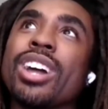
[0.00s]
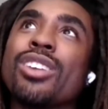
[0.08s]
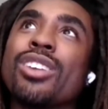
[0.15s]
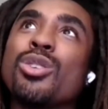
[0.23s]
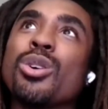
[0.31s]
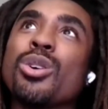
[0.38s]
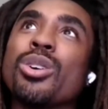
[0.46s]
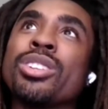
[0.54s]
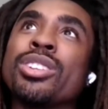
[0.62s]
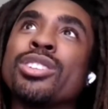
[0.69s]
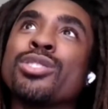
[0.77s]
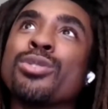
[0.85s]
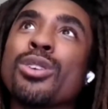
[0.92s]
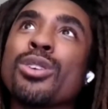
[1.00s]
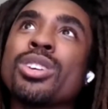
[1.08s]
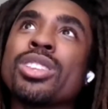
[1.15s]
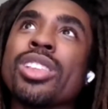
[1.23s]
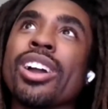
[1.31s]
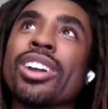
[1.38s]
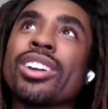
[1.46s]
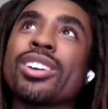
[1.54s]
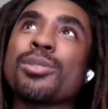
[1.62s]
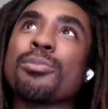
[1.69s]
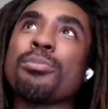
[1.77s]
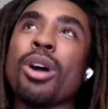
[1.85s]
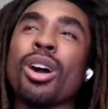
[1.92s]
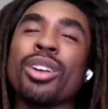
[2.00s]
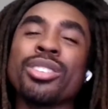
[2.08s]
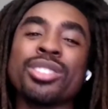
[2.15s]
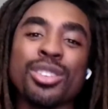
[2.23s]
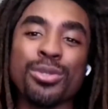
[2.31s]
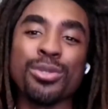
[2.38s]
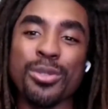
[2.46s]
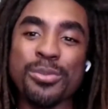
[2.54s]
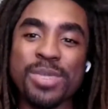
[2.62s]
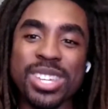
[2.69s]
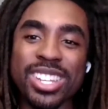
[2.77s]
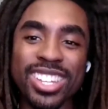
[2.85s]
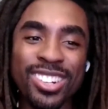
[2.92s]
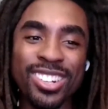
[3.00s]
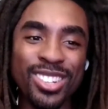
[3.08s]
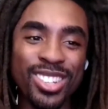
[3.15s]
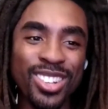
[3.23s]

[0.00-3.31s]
I don't know. It's very like positive for me to hear,